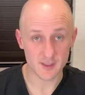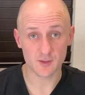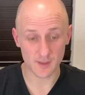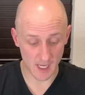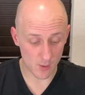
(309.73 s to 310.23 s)
All right,
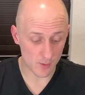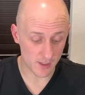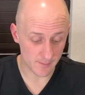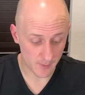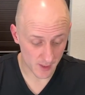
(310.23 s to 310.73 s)
so now we're
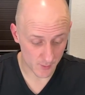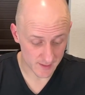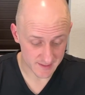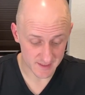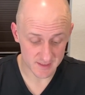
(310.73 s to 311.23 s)
on the part where
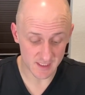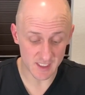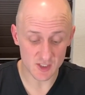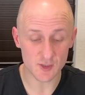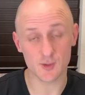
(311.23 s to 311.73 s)
it says
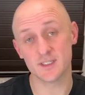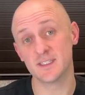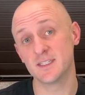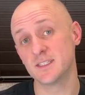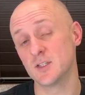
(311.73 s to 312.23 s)
teach your
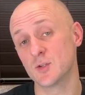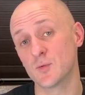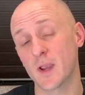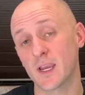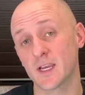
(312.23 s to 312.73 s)
assistant to
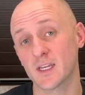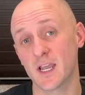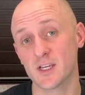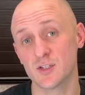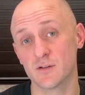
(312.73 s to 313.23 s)

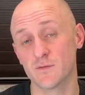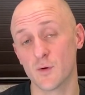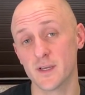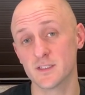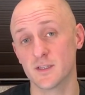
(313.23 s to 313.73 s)
recognize your
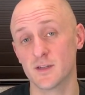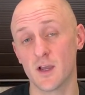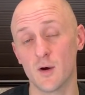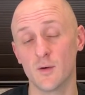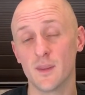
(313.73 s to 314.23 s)
voice. And
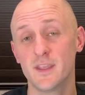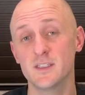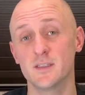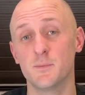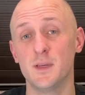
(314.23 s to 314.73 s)
now
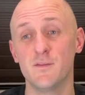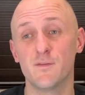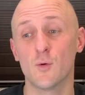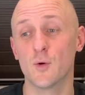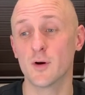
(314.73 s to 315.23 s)
this would be
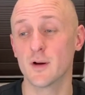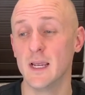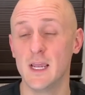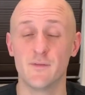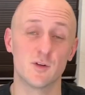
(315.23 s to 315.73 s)
for,
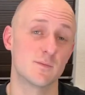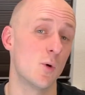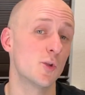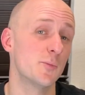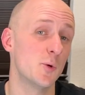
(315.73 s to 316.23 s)
there's
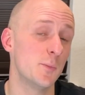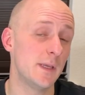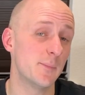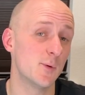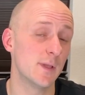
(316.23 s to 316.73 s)
multiple
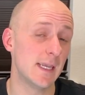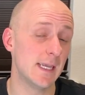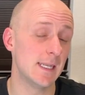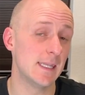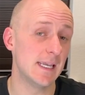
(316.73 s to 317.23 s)
people
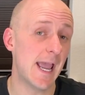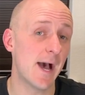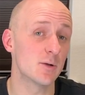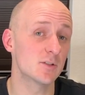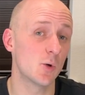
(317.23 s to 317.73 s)
in the
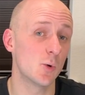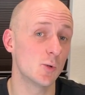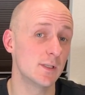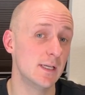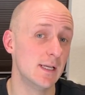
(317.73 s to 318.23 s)

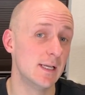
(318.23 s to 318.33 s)
household,